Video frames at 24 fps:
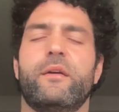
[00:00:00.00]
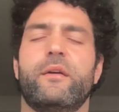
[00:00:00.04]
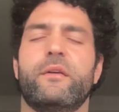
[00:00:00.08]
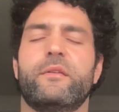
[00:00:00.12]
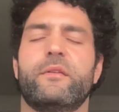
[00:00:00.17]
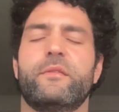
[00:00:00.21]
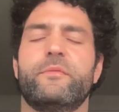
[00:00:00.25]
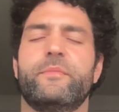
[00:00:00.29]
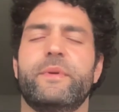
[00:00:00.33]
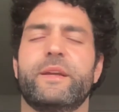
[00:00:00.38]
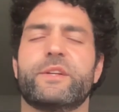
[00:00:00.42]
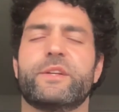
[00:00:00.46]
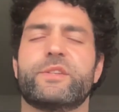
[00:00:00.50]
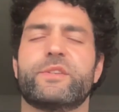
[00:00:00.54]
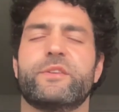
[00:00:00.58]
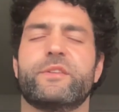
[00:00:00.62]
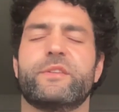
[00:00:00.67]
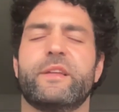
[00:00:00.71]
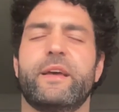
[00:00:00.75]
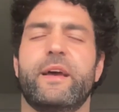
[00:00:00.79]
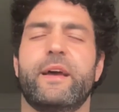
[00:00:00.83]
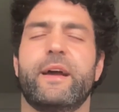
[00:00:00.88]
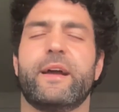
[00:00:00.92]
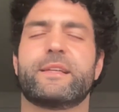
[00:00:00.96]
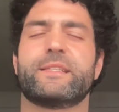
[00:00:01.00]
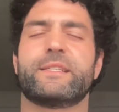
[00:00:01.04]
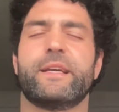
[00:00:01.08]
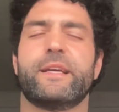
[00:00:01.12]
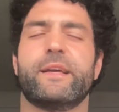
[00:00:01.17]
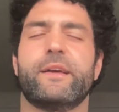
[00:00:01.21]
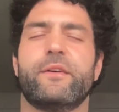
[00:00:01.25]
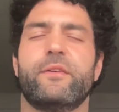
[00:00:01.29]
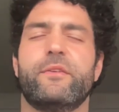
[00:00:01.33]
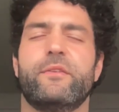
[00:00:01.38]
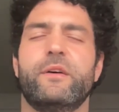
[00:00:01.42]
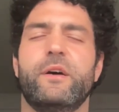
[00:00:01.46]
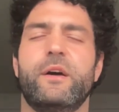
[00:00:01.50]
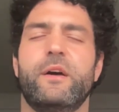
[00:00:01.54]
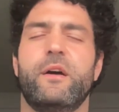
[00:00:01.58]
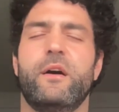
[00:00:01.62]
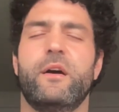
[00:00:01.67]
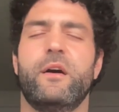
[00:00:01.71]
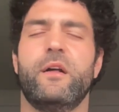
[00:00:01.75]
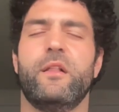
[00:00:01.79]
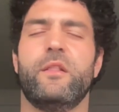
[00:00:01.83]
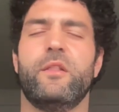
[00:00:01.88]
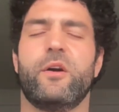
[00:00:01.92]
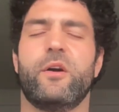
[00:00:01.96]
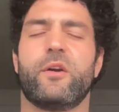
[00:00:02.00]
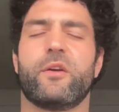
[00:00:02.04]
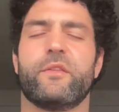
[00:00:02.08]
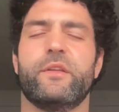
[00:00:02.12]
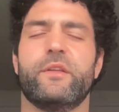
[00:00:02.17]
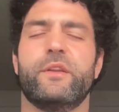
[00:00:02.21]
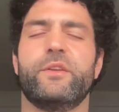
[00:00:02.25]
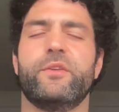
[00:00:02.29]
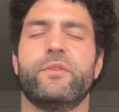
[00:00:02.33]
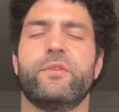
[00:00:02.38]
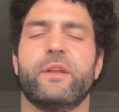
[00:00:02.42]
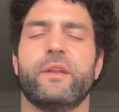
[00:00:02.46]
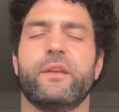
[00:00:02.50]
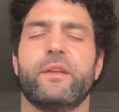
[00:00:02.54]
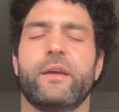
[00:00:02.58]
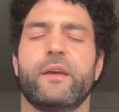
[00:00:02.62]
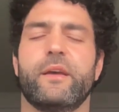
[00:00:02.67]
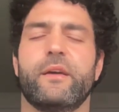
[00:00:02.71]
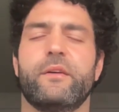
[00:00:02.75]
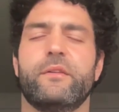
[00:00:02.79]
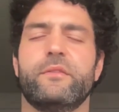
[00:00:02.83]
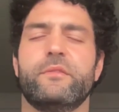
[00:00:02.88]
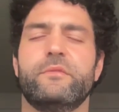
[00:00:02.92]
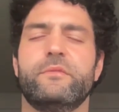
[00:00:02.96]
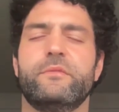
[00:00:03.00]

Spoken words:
Make sure to exhale longer than you inhale.